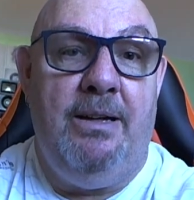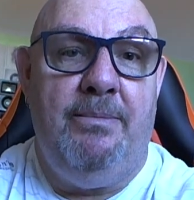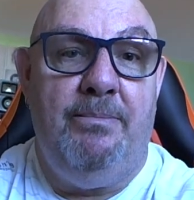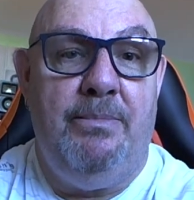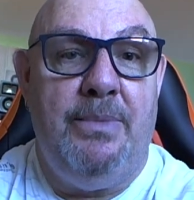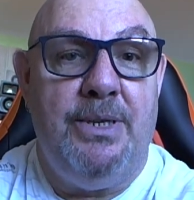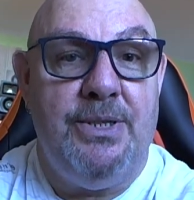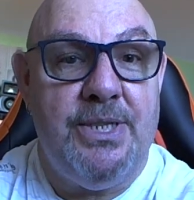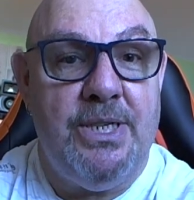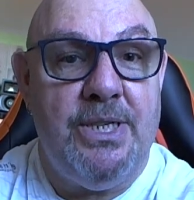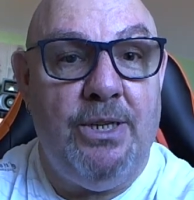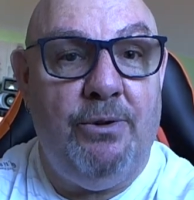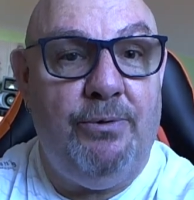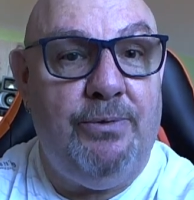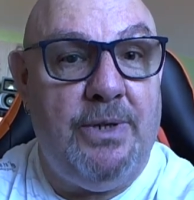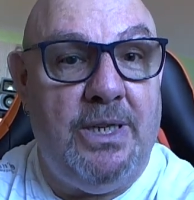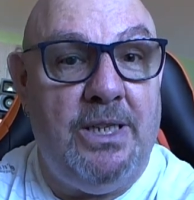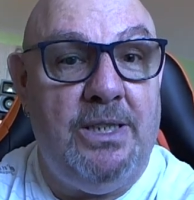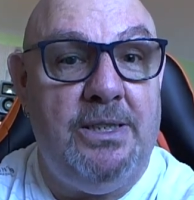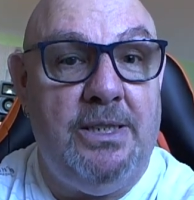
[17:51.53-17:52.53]

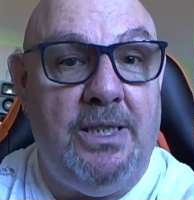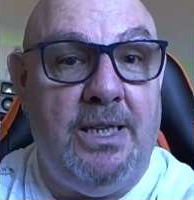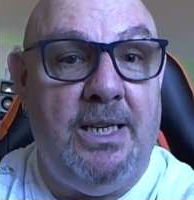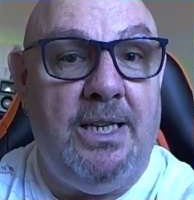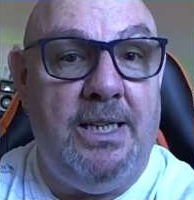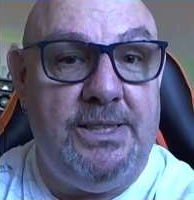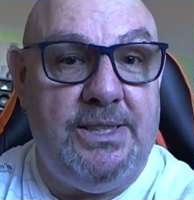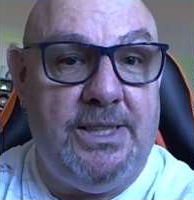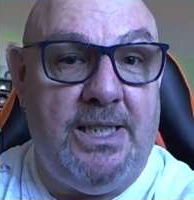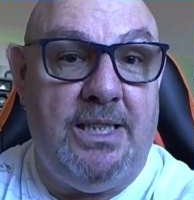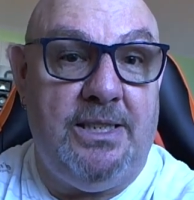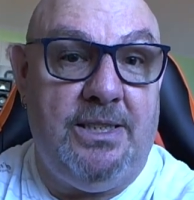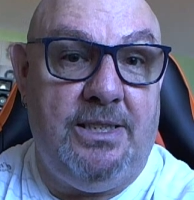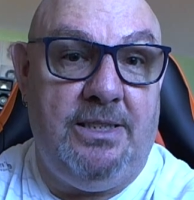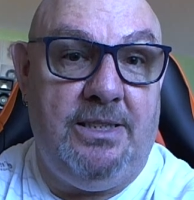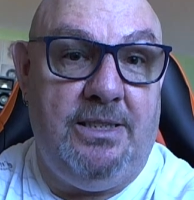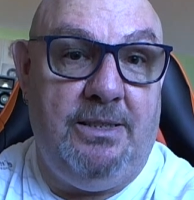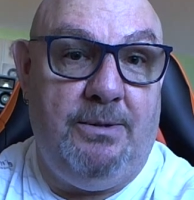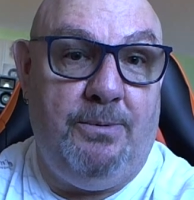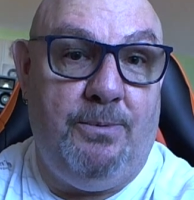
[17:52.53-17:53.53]
Myself, I
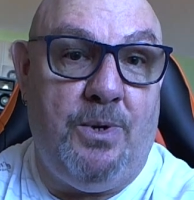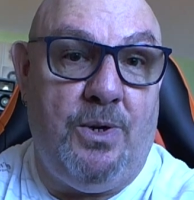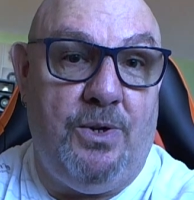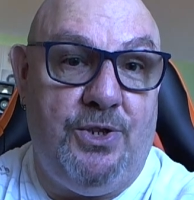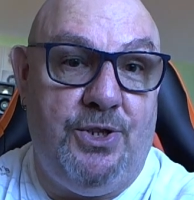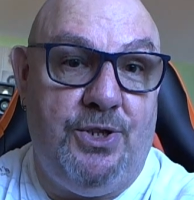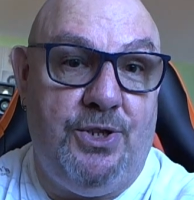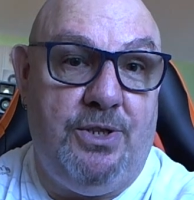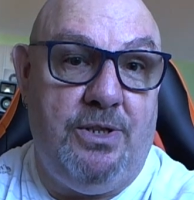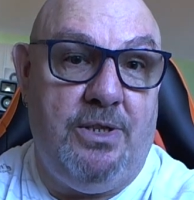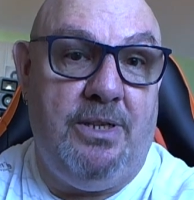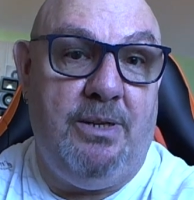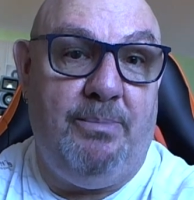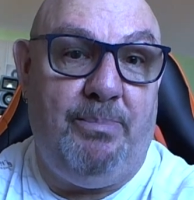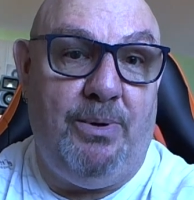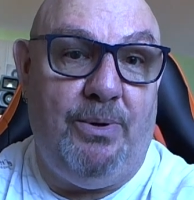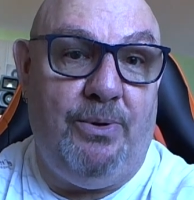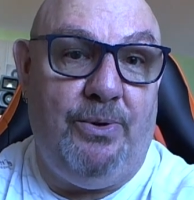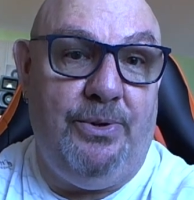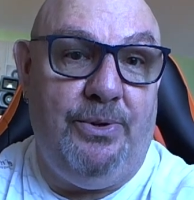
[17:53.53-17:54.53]
sat, watched and
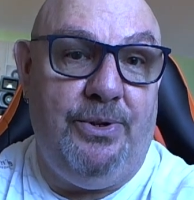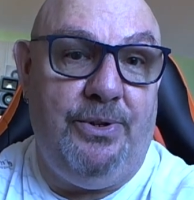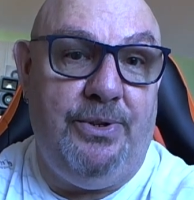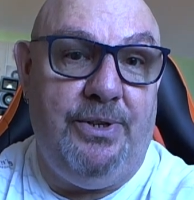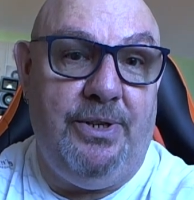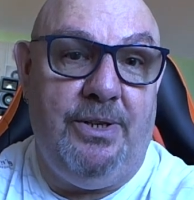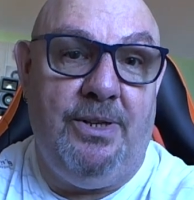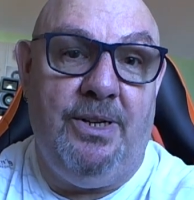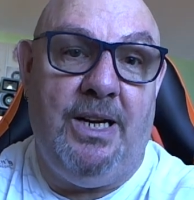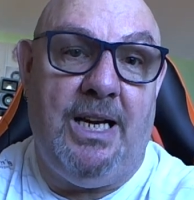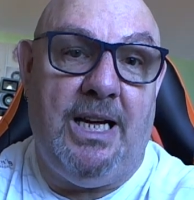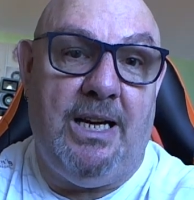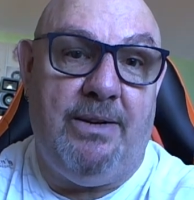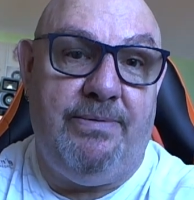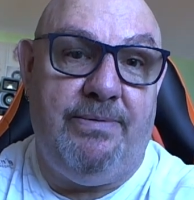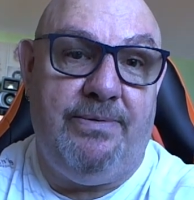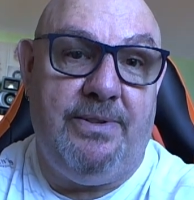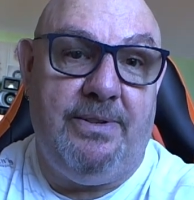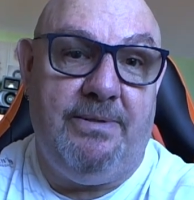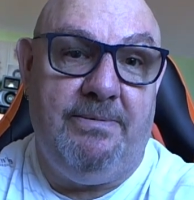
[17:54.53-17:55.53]
applauded and
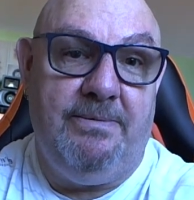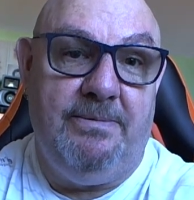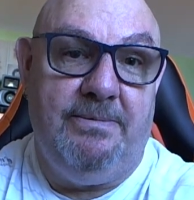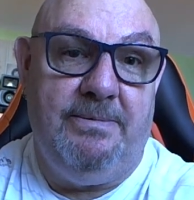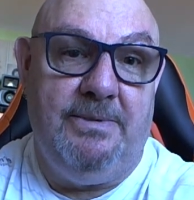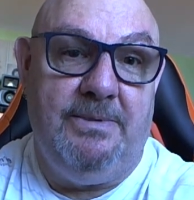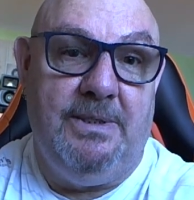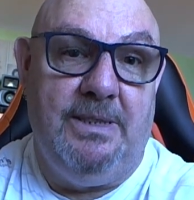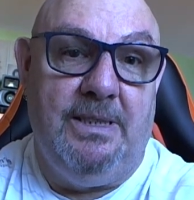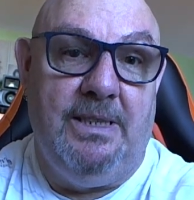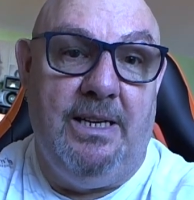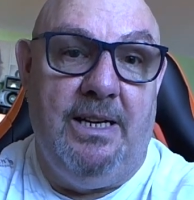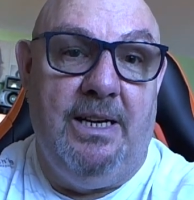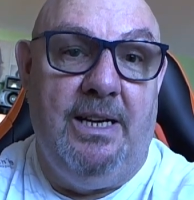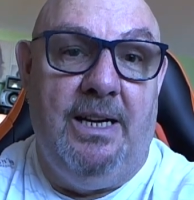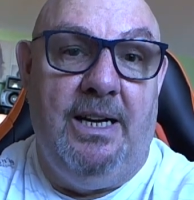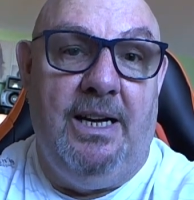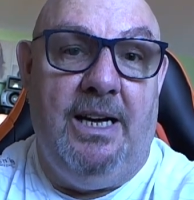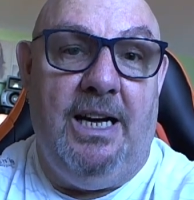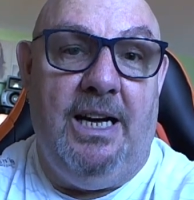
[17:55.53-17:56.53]
laughed.
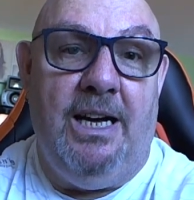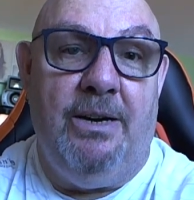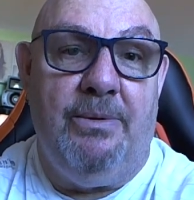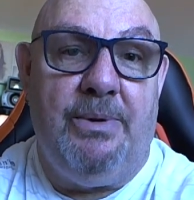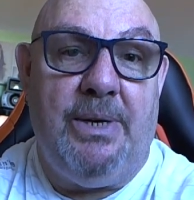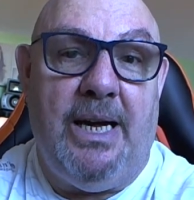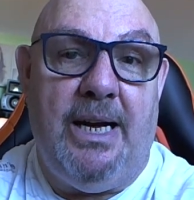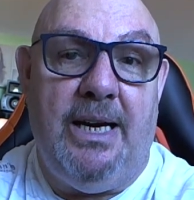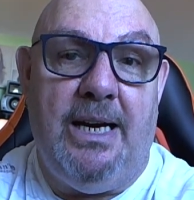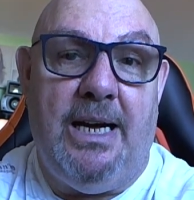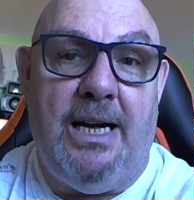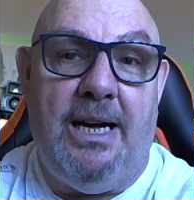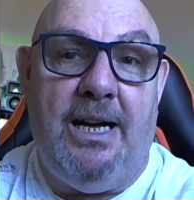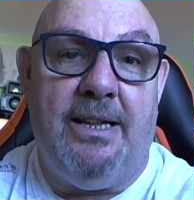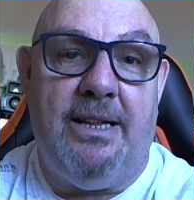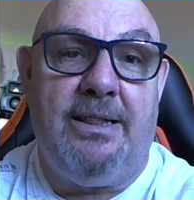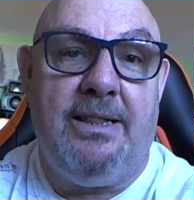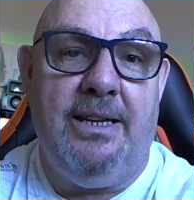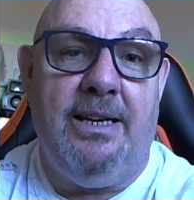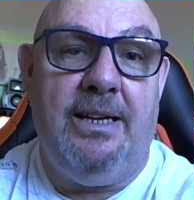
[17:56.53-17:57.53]
Okay, I
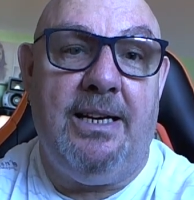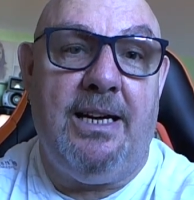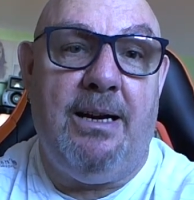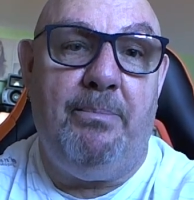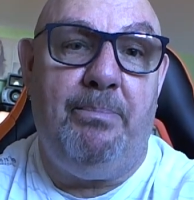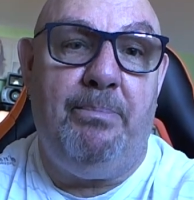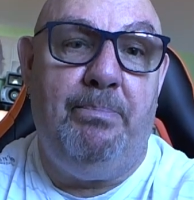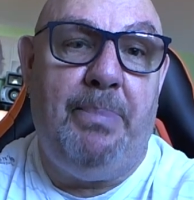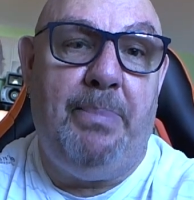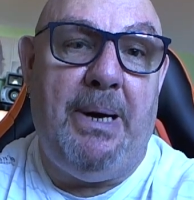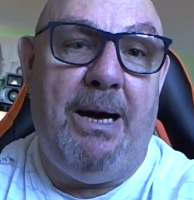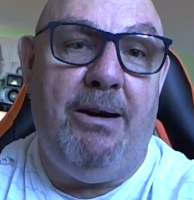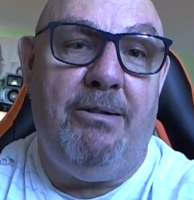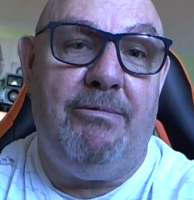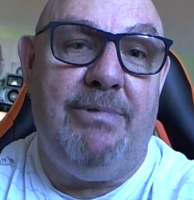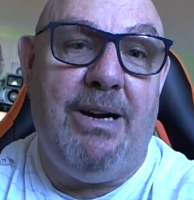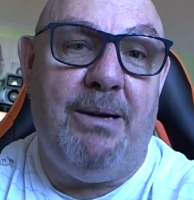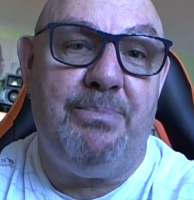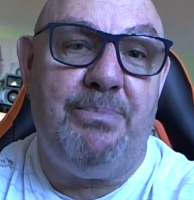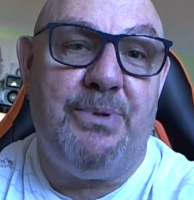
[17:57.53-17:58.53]
think that about
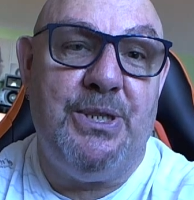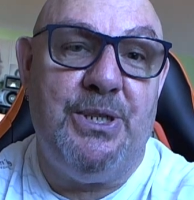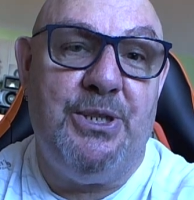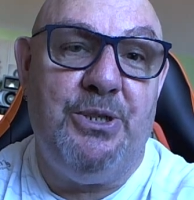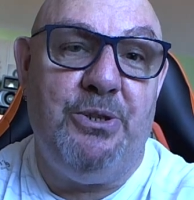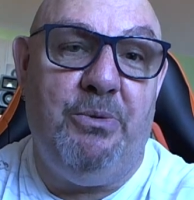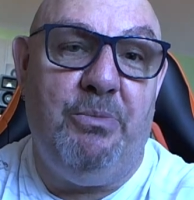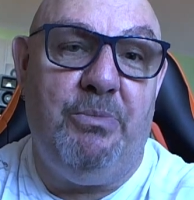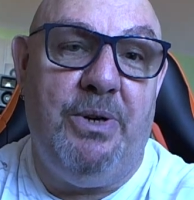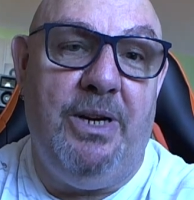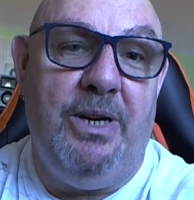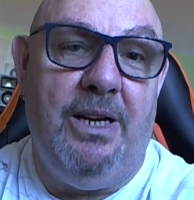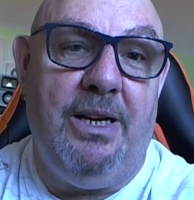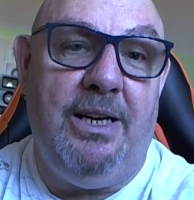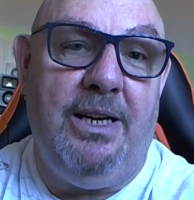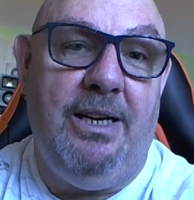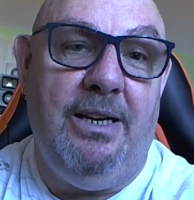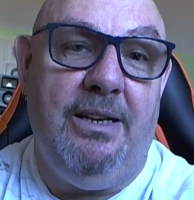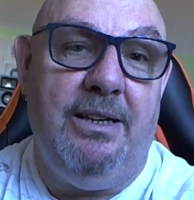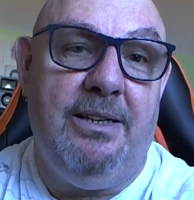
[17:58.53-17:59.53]
wraps it up
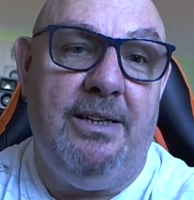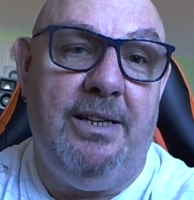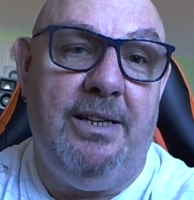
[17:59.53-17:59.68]
really.